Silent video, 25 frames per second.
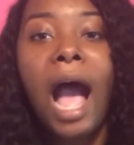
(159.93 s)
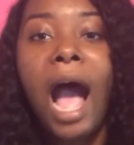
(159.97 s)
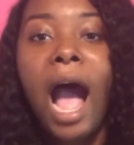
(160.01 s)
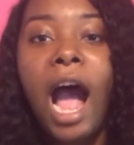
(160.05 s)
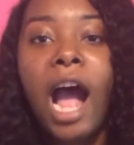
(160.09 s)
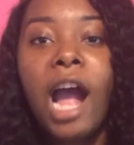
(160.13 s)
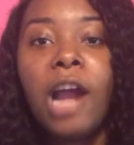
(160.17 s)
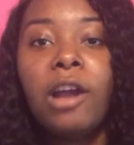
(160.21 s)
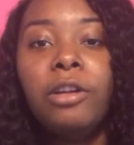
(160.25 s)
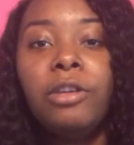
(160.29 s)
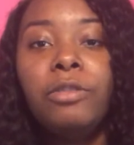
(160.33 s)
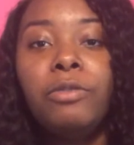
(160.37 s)

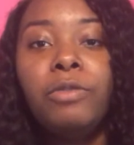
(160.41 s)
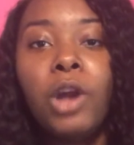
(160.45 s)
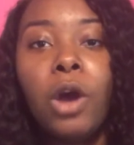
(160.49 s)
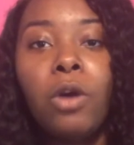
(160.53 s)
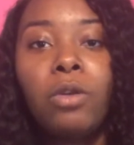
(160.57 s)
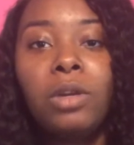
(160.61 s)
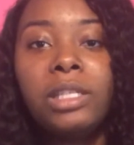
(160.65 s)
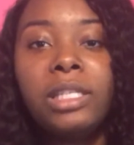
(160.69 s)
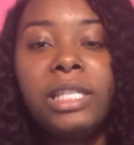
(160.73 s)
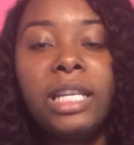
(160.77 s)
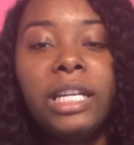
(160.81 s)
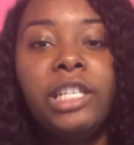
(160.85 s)
I
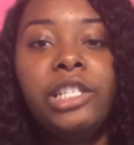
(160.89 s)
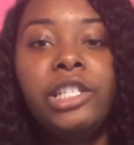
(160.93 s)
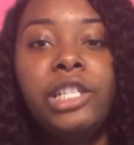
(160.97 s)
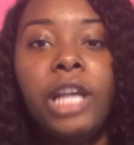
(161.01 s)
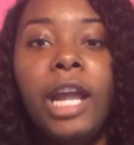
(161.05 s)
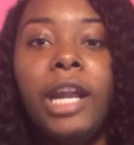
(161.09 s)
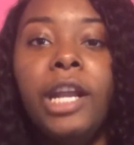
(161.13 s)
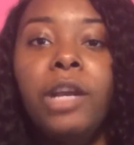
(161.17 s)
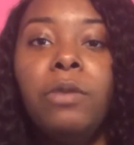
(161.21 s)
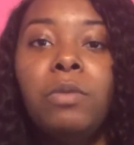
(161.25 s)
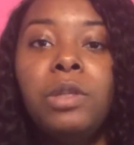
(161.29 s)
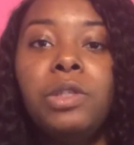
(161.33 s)
noticed any
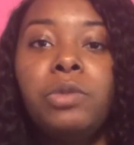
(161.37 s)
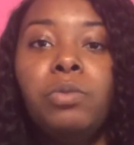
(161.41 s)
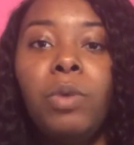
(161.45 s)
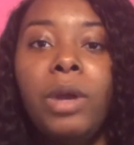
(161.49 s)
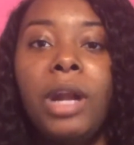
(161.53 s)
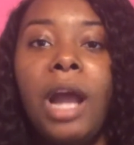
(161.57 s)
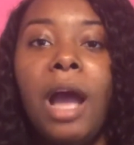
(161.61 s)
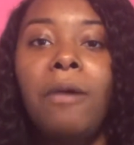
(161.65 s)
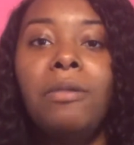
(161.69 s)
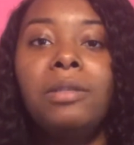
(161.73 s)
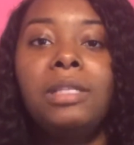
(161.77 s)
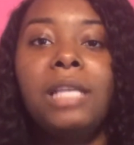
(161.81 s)
shedding was
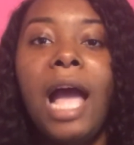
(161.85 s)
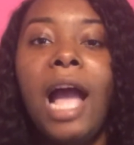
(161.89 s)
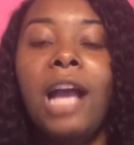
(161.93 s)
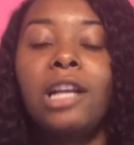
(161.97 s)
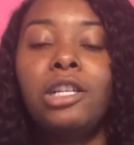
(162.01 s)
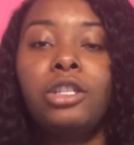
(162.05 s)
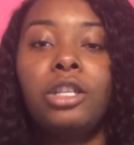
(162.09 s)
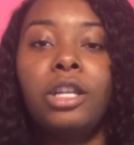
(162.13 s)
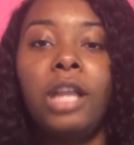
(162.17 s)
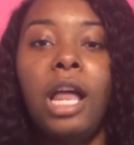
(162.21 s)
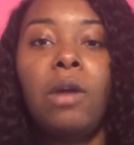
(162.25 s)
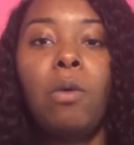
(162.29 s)
when I was
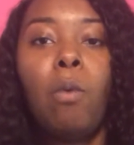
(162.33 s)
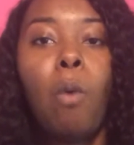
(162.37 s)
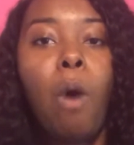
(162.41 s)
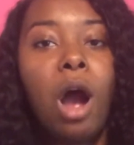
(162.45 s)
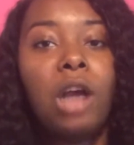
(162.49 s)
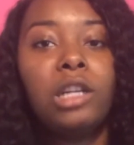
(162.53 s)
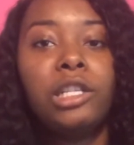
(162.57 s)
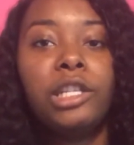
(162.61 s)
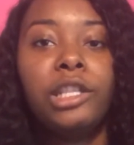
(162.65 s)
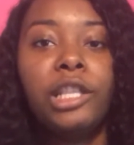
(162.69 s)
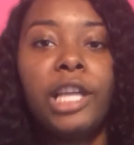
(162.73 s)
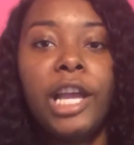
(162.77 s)
actually like
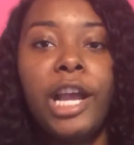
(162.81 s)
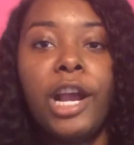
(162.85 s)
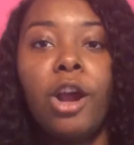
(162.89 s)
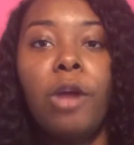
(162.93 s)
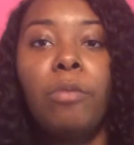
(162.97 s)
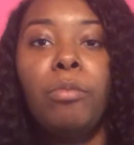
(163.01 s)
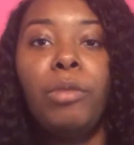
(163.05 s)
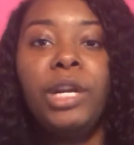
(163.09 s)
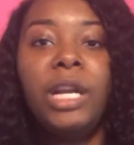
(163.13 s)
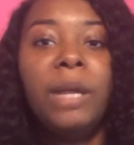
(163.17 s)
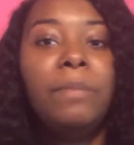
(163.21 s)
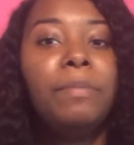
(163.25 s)
washing the
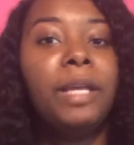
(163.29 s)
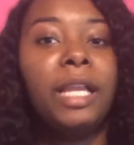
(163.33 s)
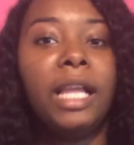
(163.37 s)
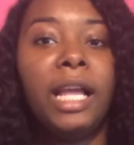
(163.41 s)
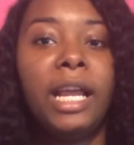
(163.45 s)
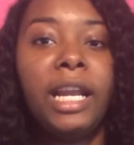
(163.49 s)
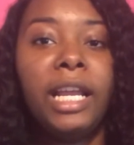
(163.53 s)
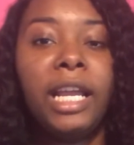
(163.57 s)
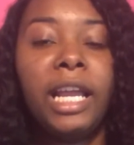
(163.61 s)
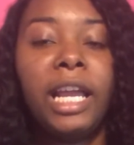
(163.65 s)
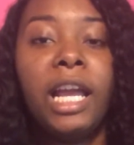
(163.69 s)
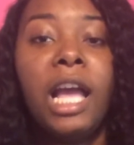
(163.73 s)
hair and
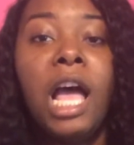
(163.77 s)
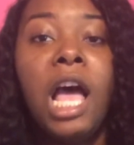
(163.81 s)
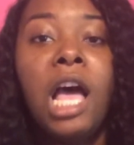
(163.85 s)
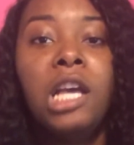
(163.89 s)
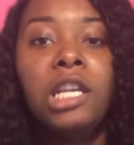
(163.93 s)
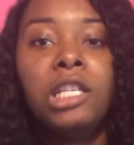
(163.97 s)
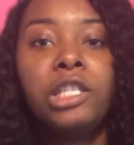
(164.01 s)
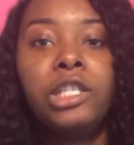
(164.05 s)
manipulating it.